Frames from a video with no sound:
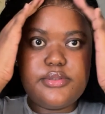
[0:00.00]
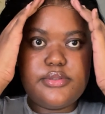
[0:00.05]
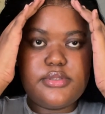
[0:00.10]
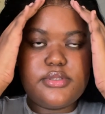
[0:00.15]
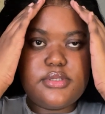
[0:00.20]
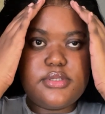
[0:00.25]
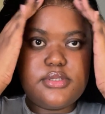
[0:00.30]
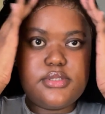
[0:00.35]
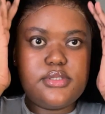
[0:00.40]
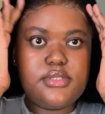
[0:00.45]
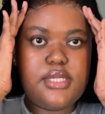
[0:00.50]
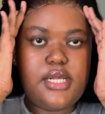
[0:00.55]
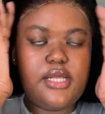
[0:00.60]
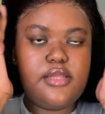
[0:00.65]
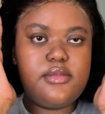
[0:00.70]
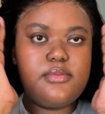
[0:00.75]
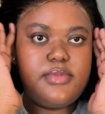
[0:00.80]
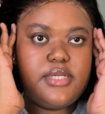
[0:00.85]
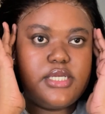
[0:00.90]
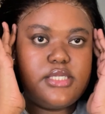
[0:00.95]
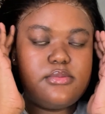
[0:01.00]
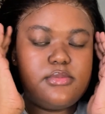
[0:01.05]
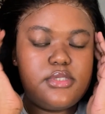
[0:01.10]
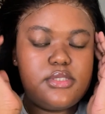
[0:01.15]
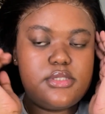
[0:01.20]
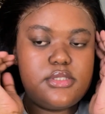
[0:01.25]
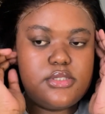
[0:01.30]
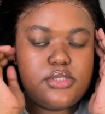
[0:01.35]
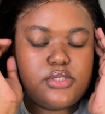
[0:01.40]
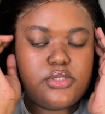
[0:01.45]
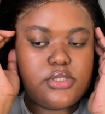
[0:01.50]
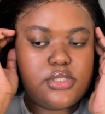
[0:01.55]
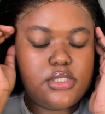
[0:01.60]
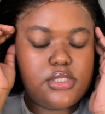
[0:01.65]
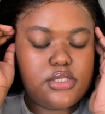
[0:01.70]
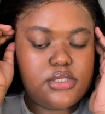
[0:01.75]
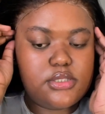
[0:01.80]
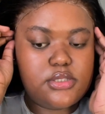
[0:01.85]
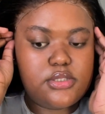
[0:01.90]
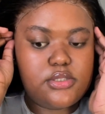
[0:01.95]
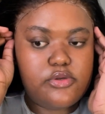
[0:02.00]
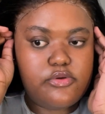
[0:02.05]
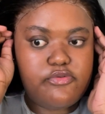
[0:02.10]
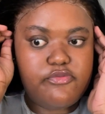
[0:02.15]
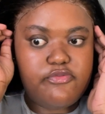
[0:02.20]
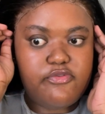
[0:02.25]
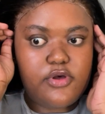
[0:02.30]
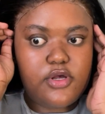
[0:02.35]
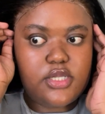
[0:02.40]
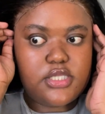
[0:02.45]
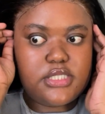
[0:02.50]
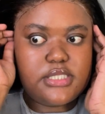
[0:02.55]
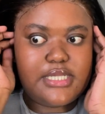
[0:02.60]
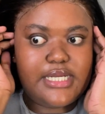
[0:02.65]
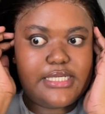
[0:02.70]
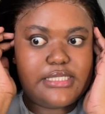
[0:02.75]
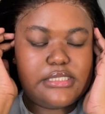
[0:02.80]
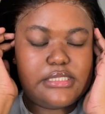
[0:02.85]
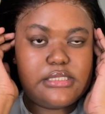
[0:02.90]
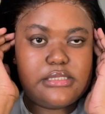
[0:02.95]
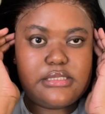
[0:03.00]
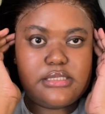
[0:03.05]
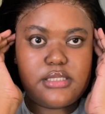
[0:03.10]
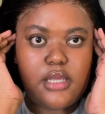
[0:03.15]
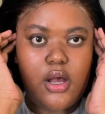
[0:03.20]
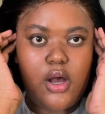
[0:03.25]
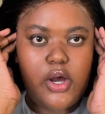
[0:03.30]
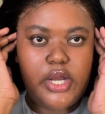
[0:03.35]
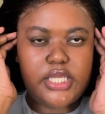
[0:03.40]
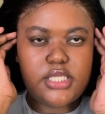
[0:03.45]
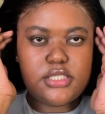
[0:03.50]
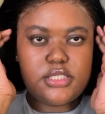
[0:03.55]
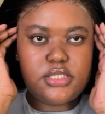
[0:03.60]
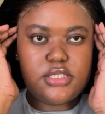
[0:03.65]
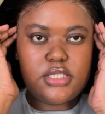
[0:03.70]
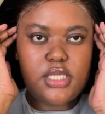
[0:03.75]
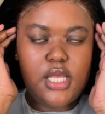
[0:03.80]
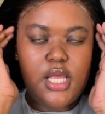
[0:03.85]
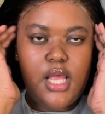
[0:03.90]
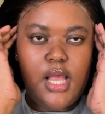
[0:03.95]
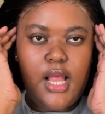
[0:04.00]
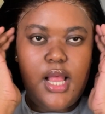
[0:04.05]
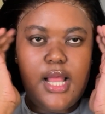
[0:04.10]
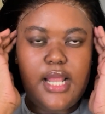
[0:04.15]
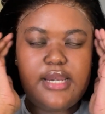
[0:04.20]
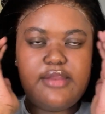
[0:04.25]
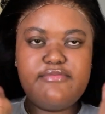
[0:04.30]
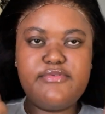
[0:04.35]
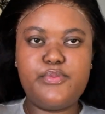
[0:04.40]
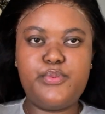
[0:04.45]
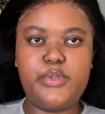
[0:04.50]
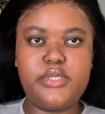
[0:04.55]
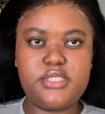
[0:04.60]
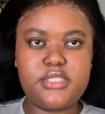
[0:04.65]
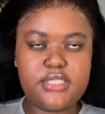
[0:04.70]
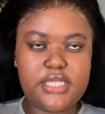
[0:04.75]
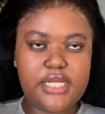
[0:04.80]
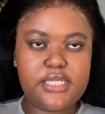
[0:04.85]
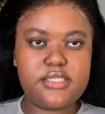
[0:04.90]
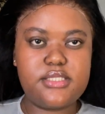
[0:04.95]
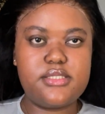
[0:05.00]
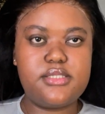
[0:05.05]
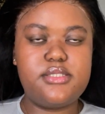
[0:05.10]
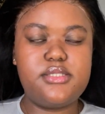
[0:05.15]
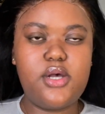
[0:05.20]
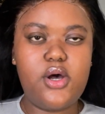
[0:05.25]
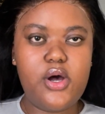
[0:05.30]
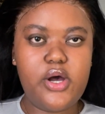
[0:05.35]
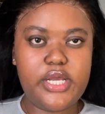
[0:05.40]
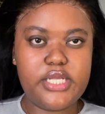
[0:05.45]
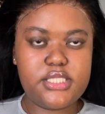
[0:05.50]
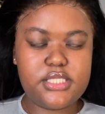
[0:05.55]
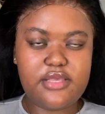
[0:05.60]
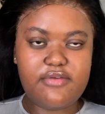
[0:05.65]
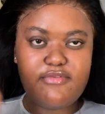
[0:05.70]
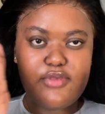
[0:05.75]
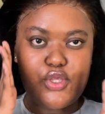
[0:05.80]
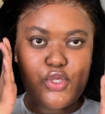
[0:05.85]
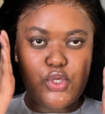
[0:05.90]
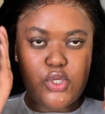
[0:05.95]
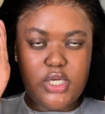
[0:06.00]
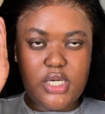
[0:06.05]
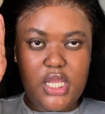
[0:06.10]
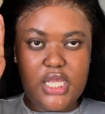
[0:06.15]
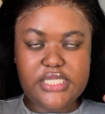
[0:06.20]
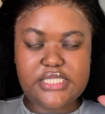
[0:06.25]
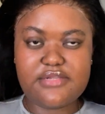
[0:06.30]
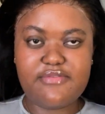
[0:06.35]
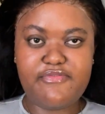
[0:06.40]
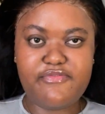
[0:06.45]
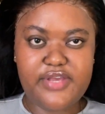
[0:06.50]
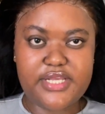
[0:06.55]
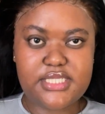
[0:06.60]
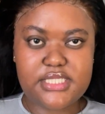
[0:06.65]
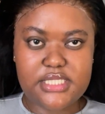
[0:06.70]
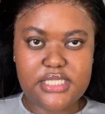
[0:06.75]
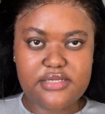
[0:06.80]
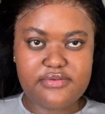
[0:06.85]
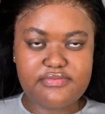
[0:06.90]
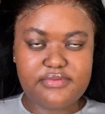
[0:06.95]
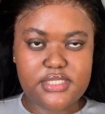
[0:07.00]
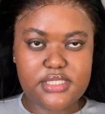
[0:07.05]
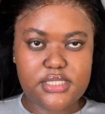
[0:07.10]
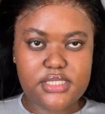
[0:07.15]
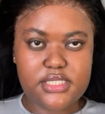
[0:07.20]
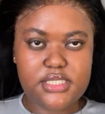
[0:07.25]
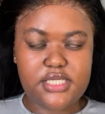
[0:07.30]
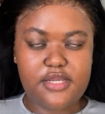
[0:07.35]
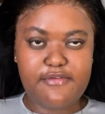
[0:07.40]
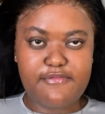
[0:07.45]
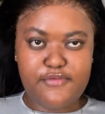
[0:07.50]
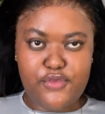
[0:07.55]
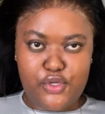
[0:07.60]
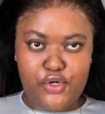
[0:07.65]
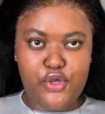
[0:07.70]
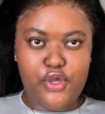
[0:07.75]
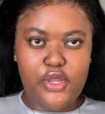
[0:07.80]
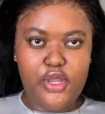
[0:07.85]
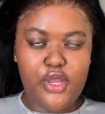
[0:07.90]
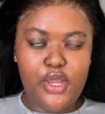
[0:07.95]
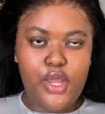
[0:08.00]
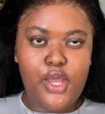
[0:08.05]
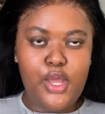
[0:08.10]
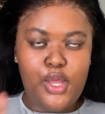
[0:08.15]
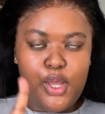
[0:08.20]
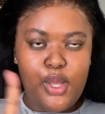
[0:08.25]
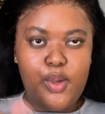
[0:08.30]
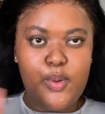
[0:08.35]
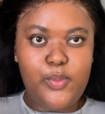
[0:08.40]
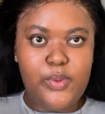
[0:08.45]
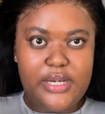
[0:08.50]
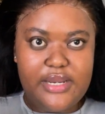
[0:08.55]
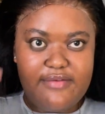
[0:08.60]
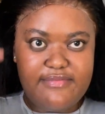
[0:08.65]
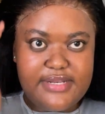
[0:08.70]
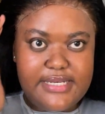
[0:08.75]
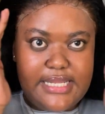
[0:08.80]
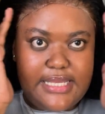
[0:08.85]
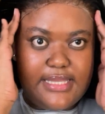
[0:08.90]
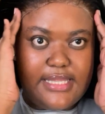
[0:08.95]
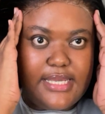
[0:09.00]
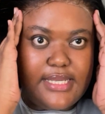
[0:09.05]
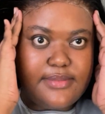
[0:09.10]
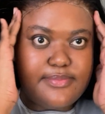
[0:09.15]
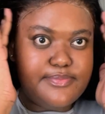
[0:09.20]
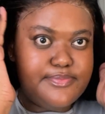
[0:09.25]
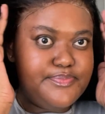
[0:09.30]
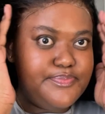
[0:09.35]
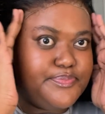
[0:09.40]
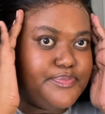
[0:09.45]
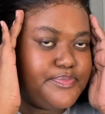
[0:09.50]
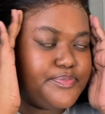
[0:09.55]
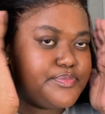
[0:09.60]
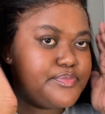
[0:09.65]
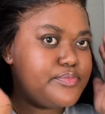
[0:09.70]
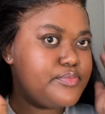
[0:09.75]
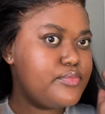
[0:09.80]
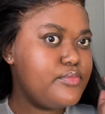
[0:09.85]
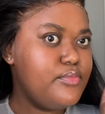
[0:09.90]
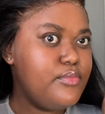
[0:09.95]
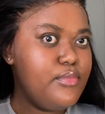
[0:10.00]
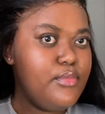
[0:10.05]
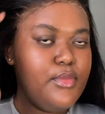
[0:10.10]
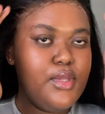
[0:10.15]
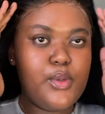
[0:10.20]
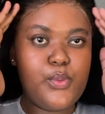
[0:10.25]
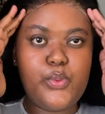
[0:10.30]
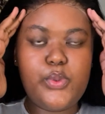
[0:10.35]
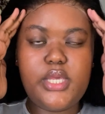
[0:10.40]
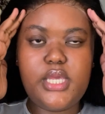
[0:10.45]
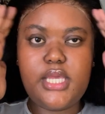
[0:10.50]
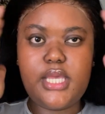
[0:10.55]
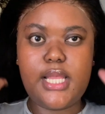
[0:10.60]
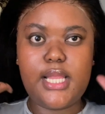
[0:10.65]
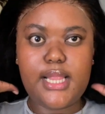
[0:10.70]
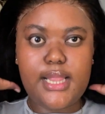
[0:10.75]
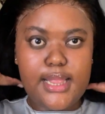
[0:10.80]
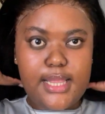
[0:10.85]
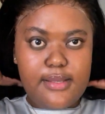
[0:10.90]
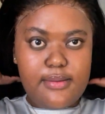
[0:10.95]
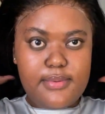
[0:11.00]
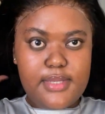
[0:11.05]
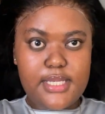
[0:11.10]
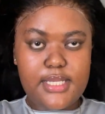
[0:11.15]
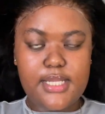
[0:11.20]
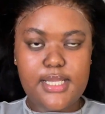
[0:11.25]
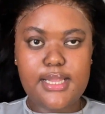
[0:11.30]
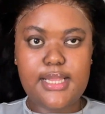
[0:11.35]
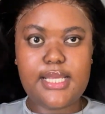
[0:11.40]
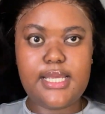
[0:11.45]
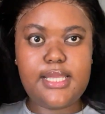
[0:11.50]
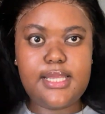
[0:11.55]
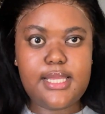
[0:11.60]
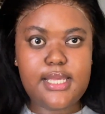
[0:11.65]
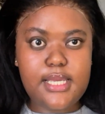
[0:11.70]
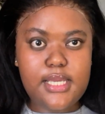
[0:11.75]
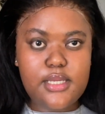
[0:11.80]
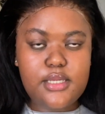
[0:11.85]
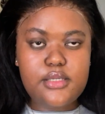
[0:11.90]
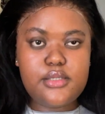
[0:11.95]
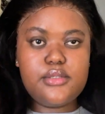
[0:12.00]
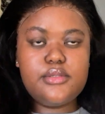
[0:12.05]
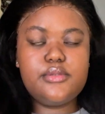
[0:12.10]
this is how the placement is looking so far. It's nice and tight. I love it when it's nice and tight, giving you a nice facelift and stuff, you know. We love it like that. We love it like that.